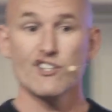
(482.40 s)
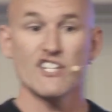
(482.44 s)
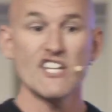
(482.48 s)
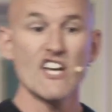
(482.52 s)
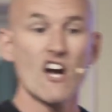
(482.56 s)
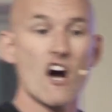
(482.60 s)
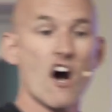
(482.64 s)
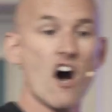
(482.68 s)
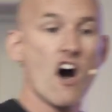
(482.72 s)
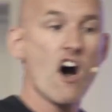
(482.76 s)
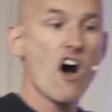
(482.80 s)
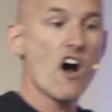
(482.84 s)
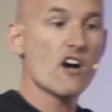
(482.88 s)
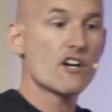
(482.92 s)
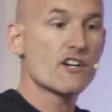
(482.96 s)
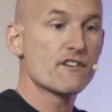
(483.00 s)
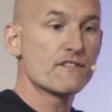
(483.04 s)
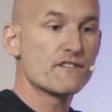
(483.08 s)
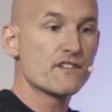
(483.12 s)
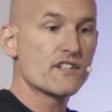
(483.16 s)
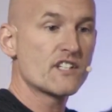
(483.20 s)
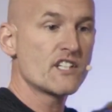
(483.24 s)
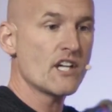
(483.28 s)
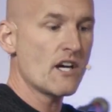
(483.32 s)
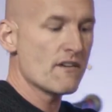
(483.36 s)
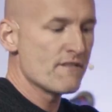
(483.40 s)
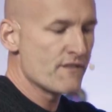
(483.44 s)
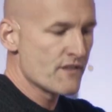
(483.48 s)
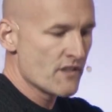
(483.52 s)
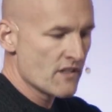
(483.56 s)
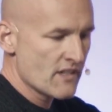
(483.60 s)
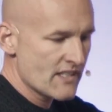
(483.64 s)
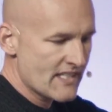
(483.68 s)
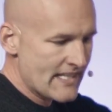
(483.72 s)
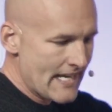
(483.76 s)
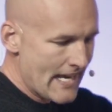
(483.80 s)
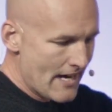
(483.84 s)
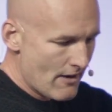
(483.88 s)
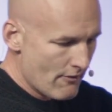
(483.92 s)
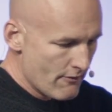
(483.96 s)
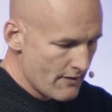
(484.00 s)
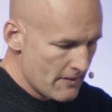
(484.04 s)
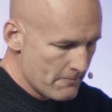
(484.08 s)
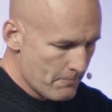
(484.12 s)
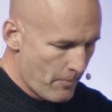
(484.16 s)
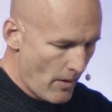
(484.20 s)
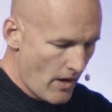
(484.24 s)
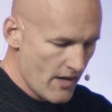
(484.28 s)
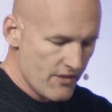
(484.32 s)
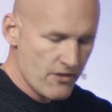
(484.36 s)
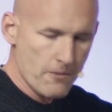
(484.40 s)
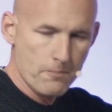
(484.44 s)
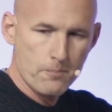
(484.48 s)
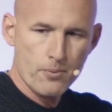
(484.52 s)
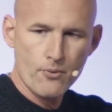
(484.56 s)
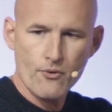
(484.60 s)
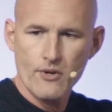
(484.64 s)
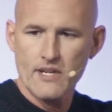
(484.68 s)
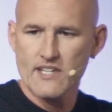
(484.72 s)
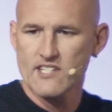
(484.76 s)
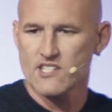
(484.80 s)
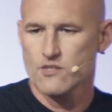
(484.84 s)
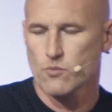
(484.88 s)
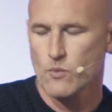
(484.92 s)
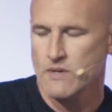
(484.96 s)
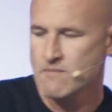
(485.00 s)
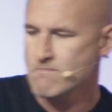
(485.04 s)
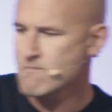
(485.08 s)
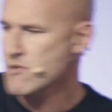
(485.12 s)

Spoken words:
the Ark of the Covenant carried by the priests. We